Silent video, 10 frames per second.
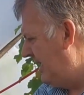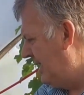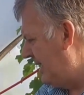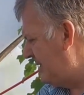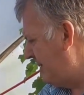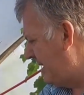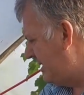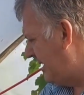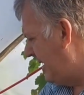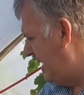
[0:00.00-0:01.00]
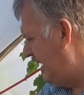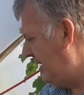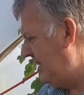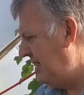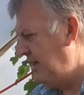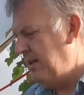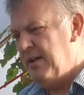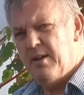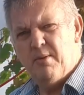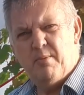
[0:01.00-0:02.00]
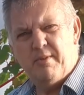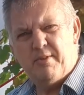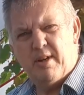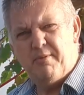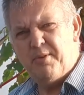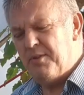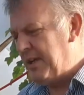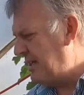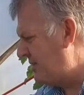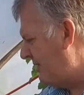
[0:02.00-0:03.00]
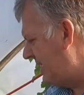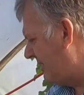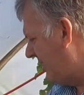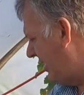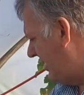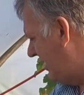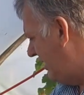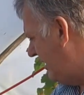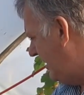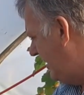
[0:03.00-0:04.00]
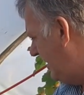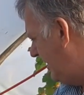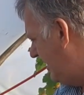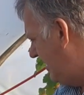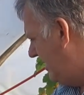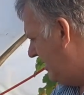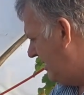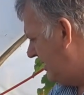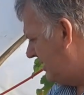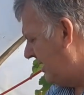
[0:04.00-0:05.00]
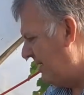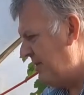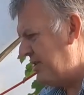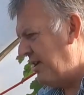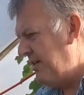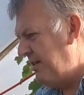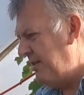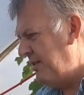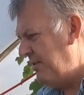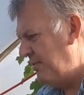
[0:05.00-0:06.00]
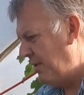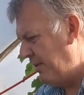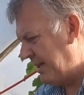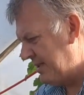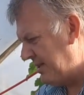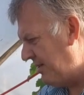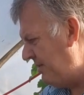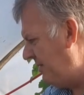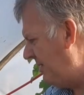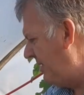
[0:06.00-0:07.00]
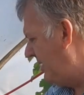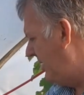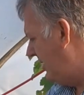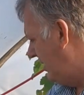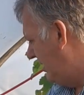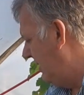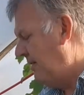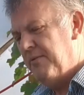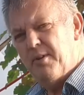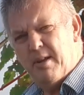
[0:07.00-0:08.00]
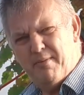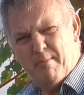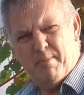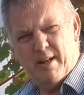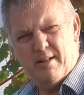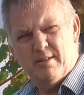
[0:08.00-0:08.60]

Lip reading: And as we can see, we've got a few things already growing. So let me show you what we can do for November.